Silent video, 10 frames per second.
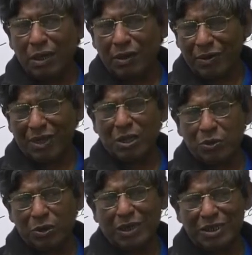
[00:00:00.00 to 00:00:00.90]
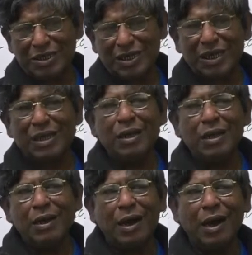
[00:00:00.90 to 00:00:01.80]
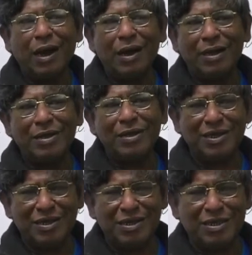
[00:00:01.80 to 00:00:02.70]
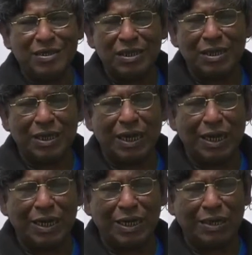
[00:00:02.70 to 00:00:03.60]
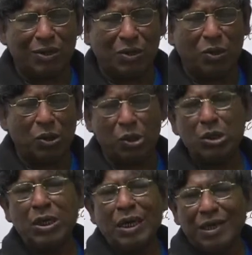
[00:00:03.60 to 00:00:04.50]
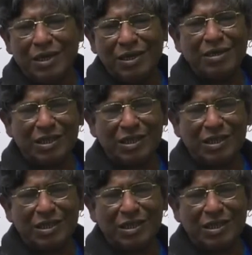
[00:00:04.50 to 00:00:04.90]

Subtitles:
Rather, we can say he is old. In this